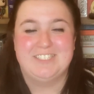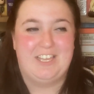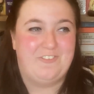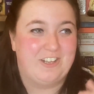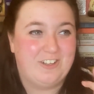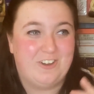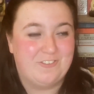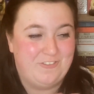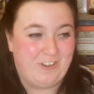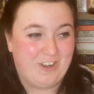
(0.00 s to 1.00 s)
If I
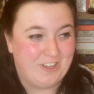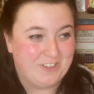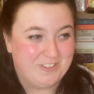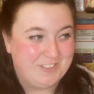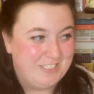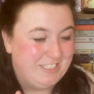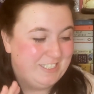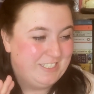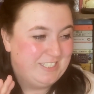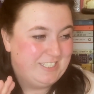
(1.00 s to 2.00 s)
can't follow
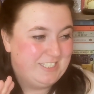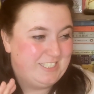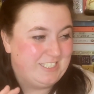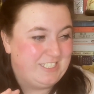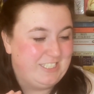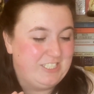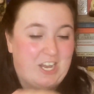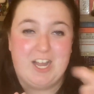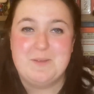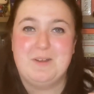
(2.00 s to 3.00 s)
the
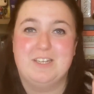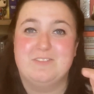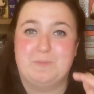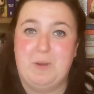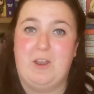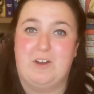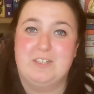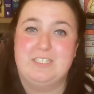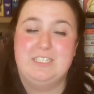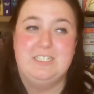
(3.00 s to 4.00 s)
timeline of the
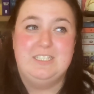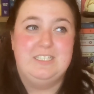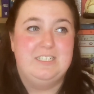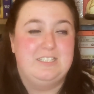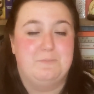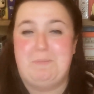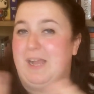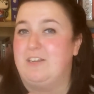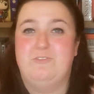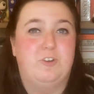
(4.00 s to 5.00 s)
plot, the
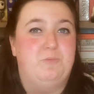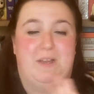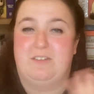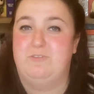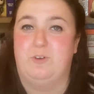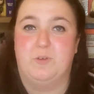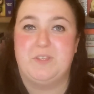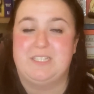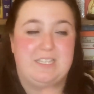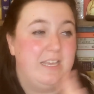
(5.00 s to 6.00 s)
back and forth,
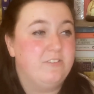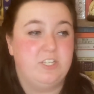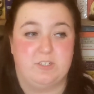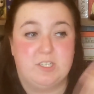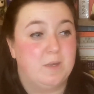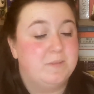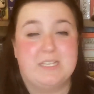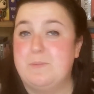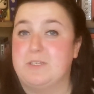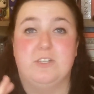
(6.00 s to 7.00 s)
it's, you know, time
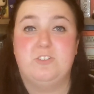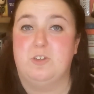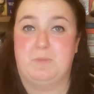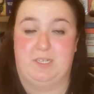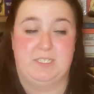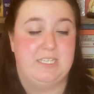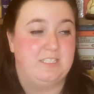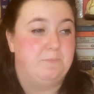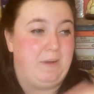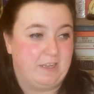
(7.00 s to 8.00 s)
skips, I do not mind. It's
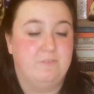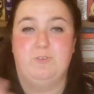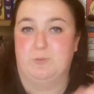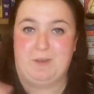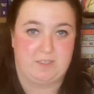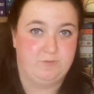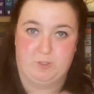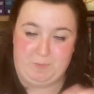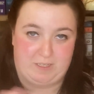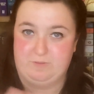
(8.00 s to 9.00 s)
the back and forth, back and
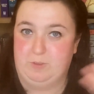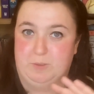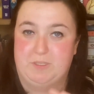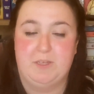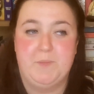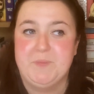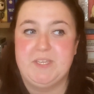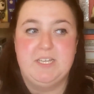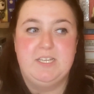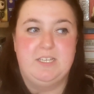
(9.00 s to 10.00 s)
forth, back and forth
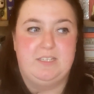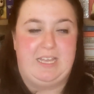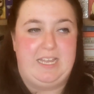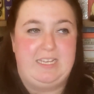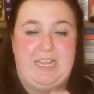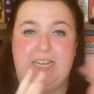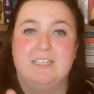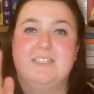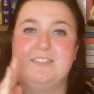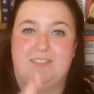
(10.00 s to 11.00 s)
in
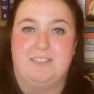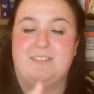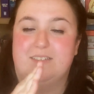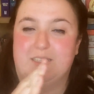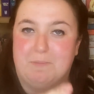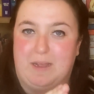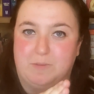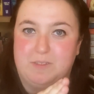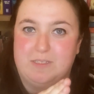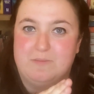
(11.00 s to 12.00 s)
inconsistent
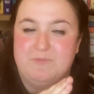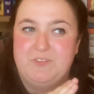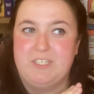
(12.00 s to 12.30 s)
amounts.